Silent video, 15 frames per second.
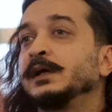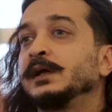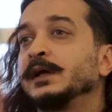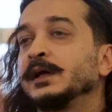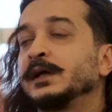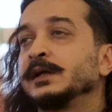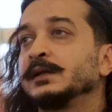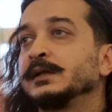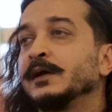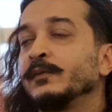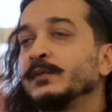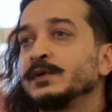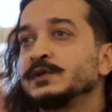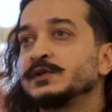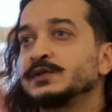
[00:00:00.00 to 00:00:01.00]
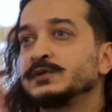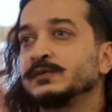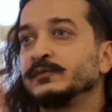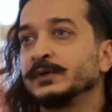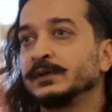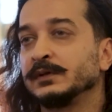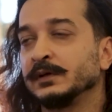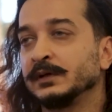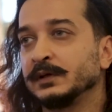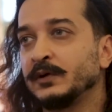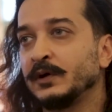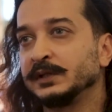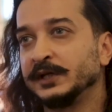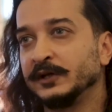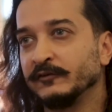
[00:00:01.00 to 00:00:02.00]
And that was with a
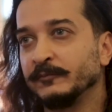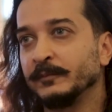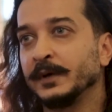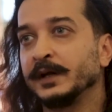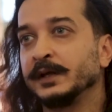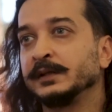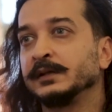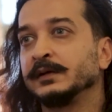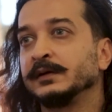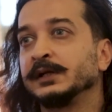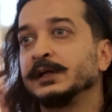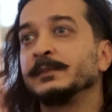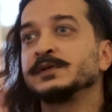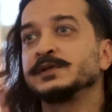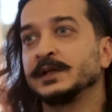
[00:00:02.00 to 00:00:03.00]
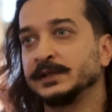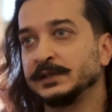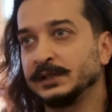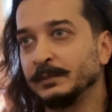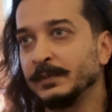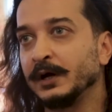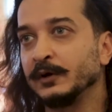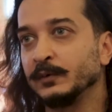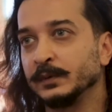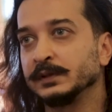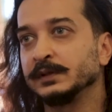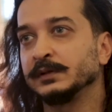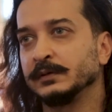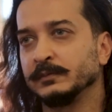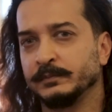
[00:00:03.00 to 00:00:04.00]
colleague of mine. Her name is Aditi
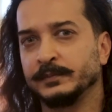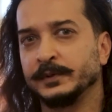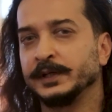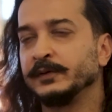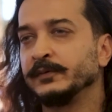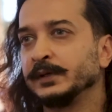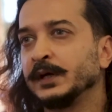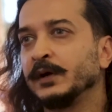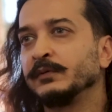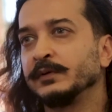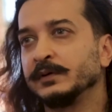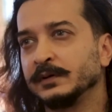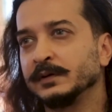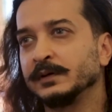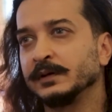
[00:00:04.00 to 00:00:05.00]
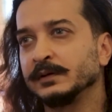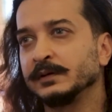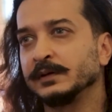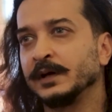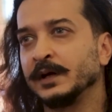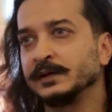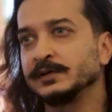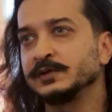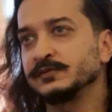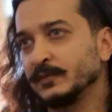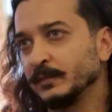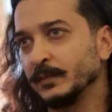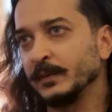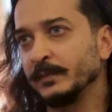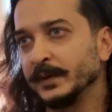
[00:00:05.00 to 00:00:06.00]
Bhagwat, a pretty renowned artist
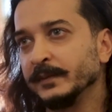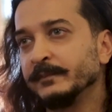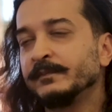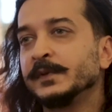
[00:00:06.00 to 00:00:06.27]
from Bombay.